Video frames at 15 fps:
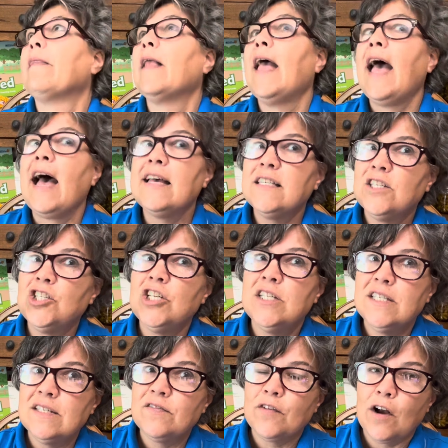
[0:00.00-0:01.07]
Ask
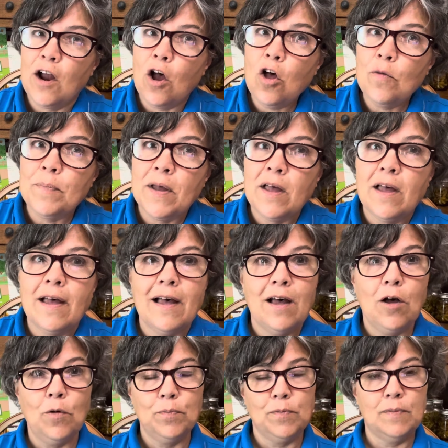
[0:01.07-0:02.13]
Jesus for help
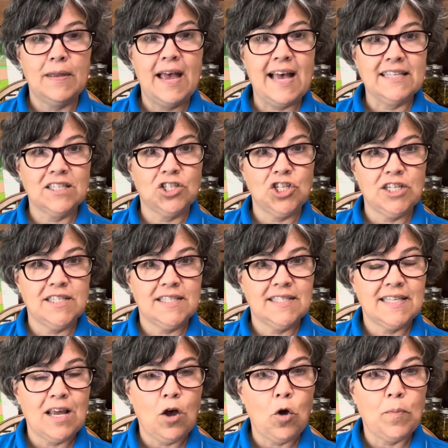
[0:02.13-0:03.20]
help ask Jesus
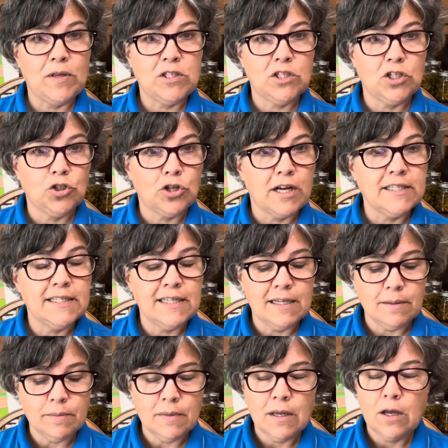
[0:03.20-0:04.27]
to help us to trust him.
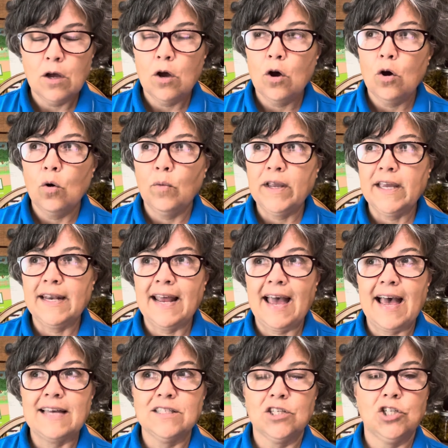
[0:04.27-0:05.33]
We can
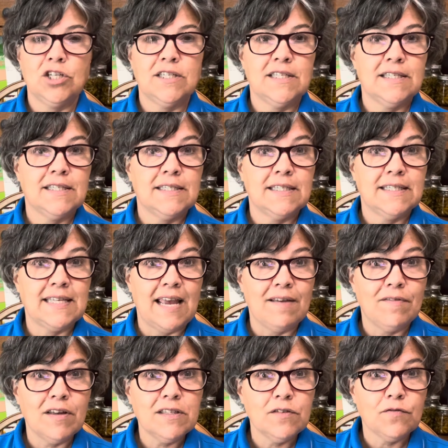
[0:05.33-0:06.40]
ask Jesus to
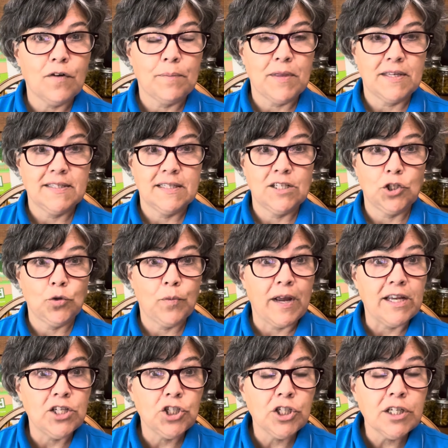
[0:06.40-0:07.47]
save us from the
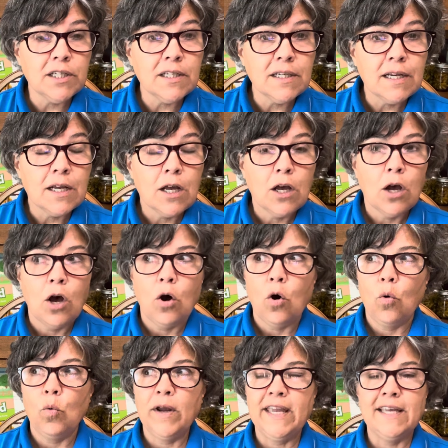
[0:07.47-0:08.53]
situation.
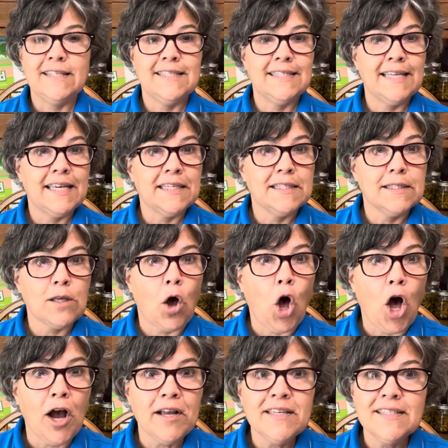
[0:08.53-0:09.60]
We could sing
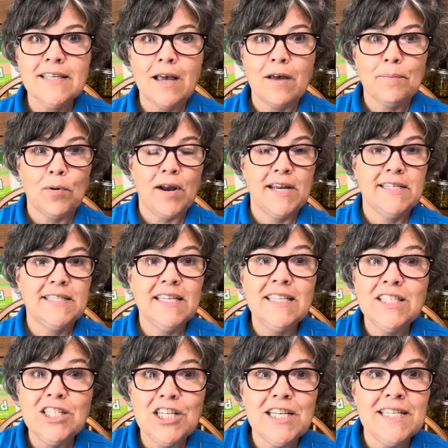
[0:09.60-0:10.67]
songs
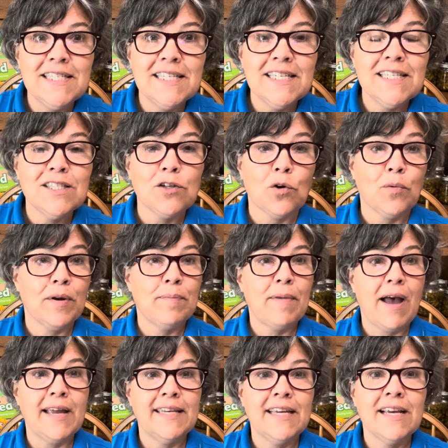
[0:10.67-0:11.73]
praising Jesus or
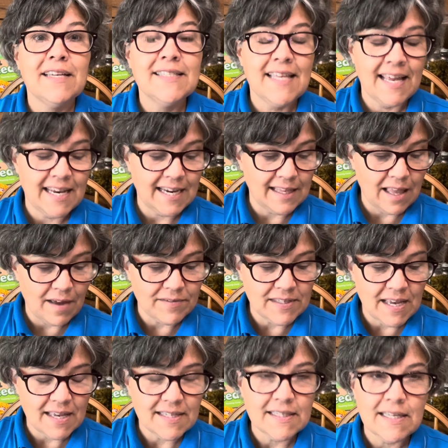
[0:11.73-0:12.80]
reminding us that he loves
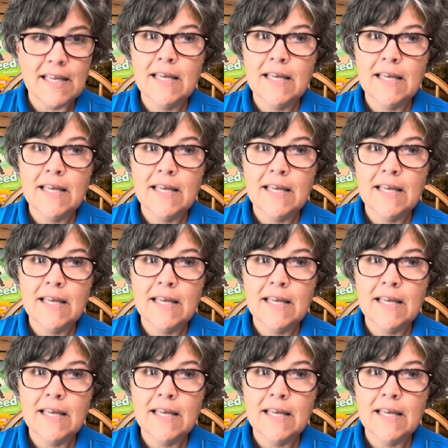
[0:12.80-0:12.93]
us.